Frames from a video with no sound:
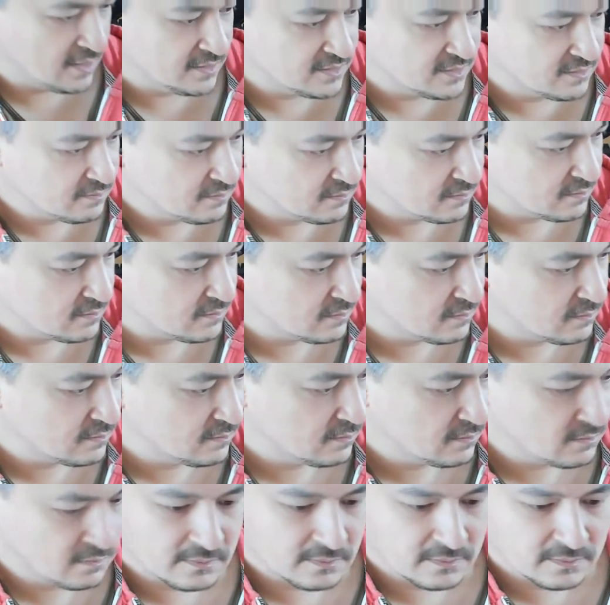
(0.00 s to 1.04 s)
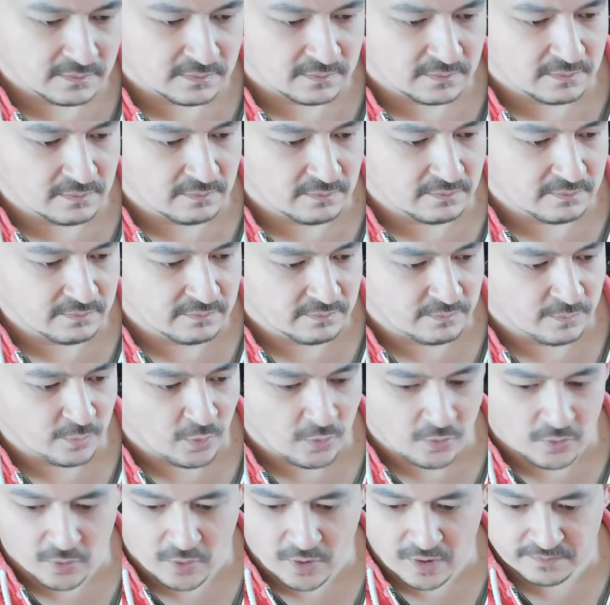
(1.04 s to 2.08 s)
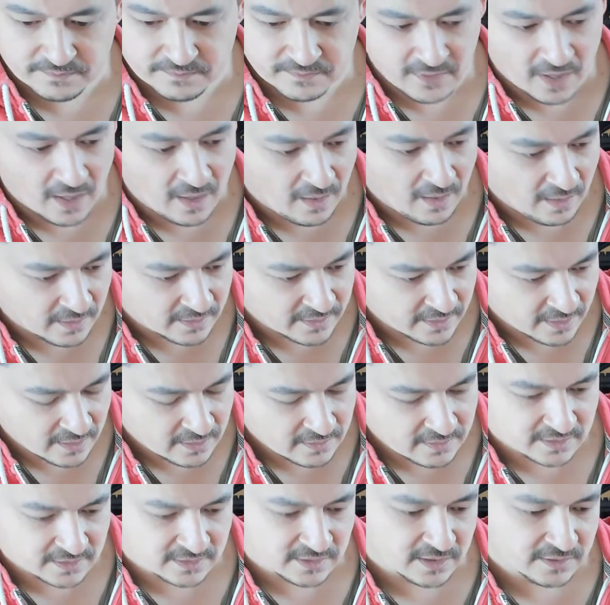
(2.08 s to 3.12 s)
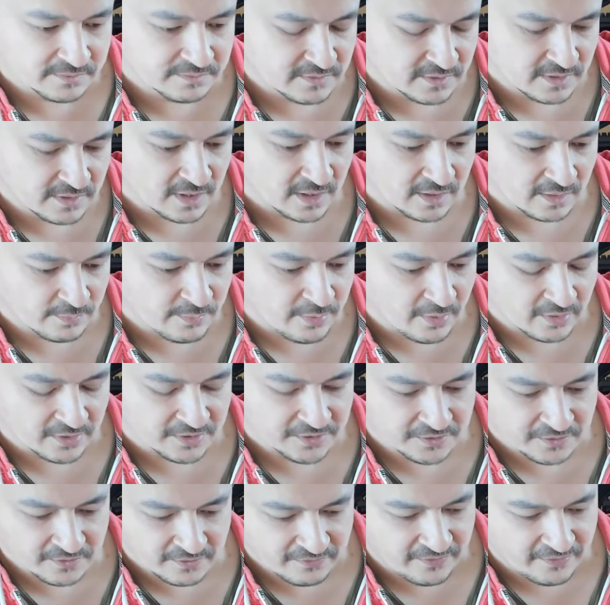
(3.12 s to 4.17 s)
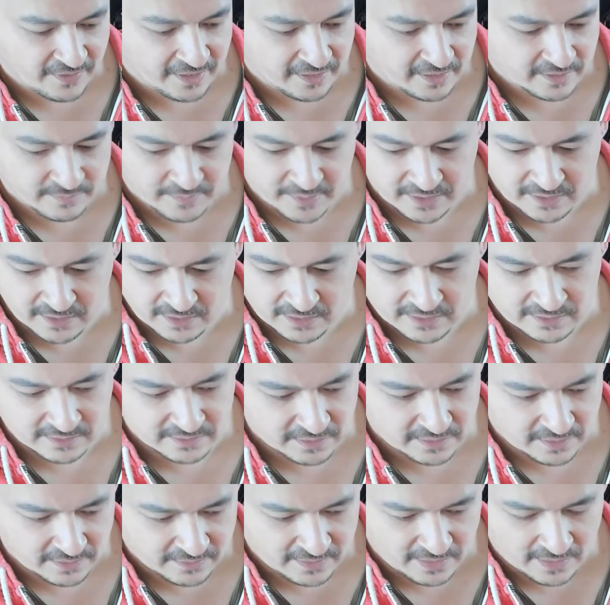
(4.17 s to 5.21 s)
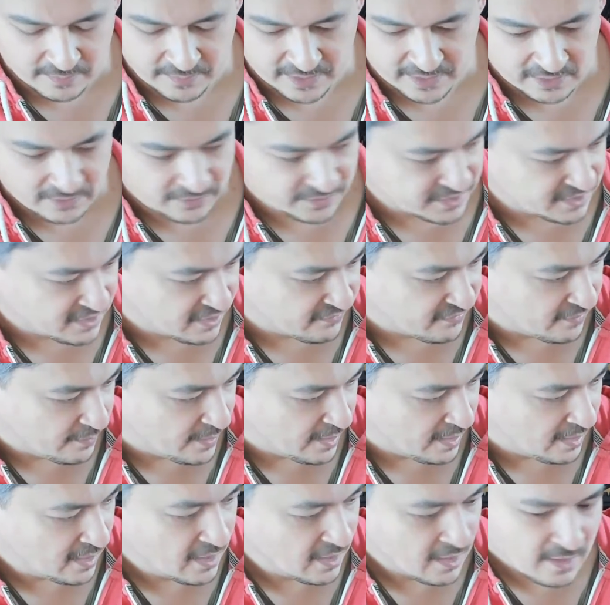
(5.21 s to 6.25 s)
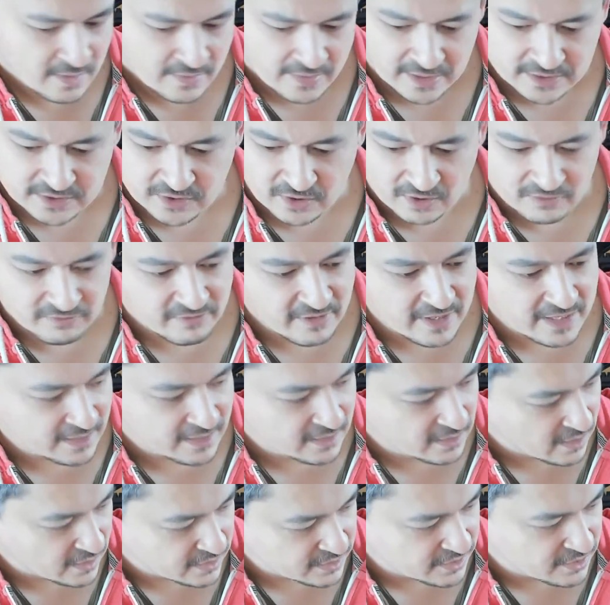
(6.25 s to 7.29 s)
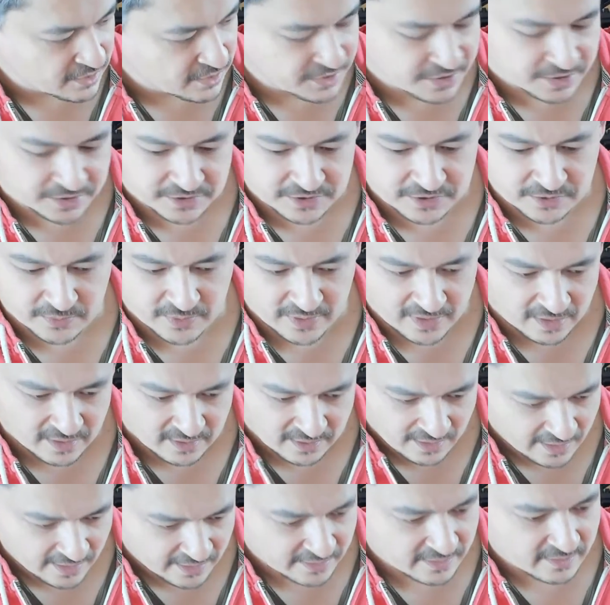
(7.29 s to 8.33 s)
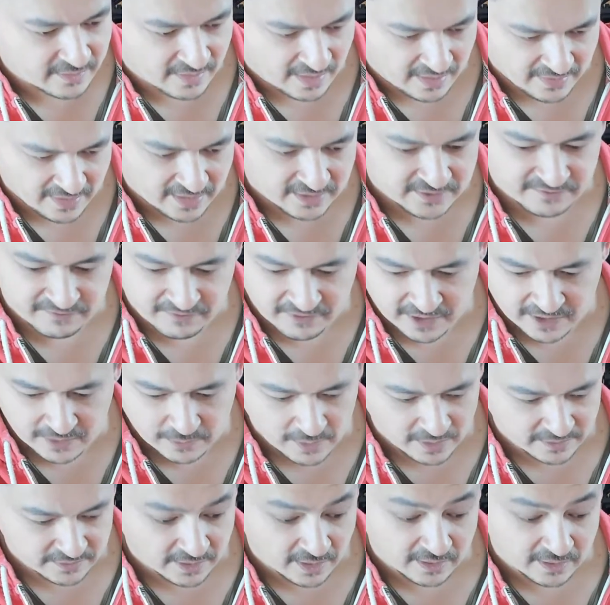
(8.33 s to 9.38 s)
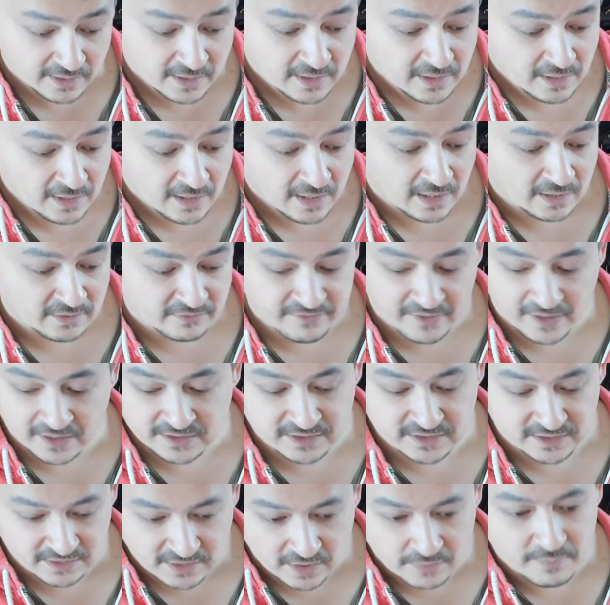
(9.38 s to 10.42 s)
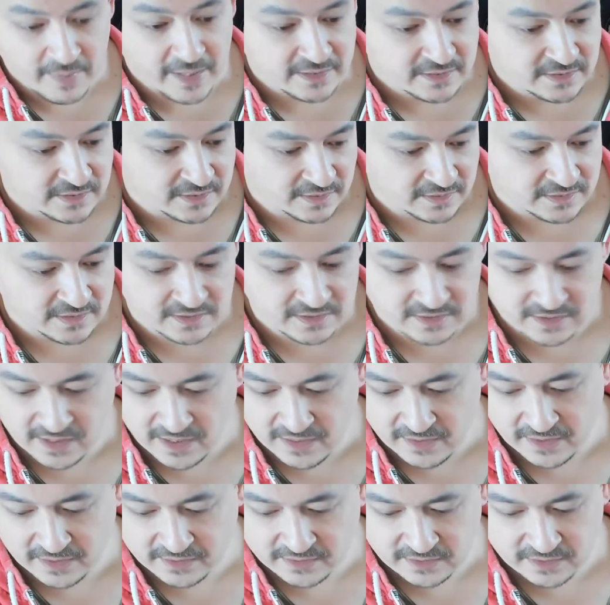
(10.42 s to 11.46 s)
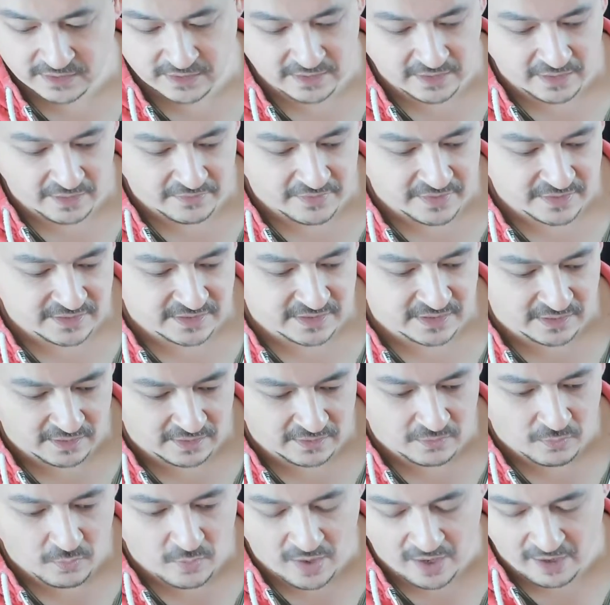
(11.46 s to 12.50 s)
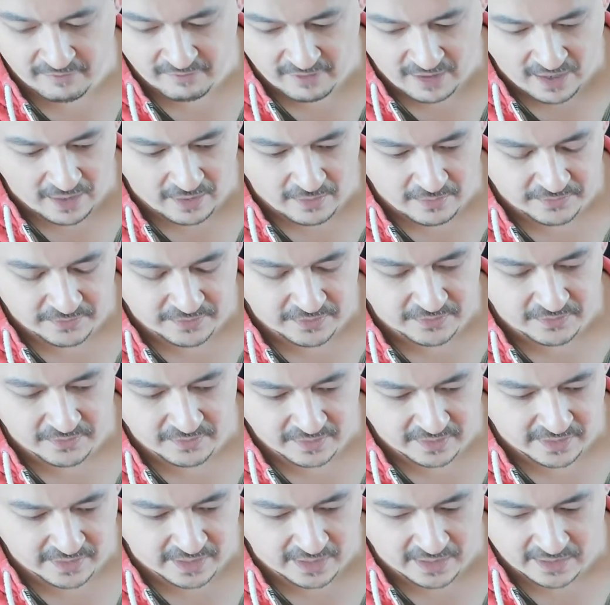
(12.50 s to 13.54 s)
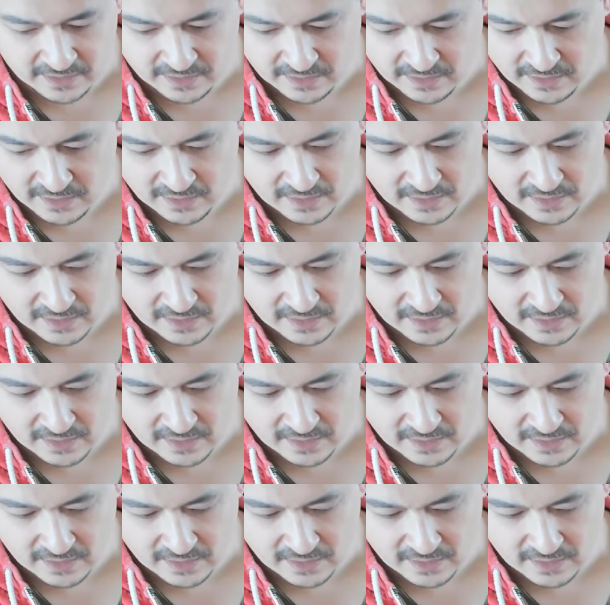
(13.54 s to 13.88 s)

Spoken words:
of more harder, because I kind of polyurethane can be a lot stiffer, but that's got a really nice cushion to it. I like that. That's really well done. In fact, there's no maintenance, is there? There's this isn't going to wear out. You're not going to get any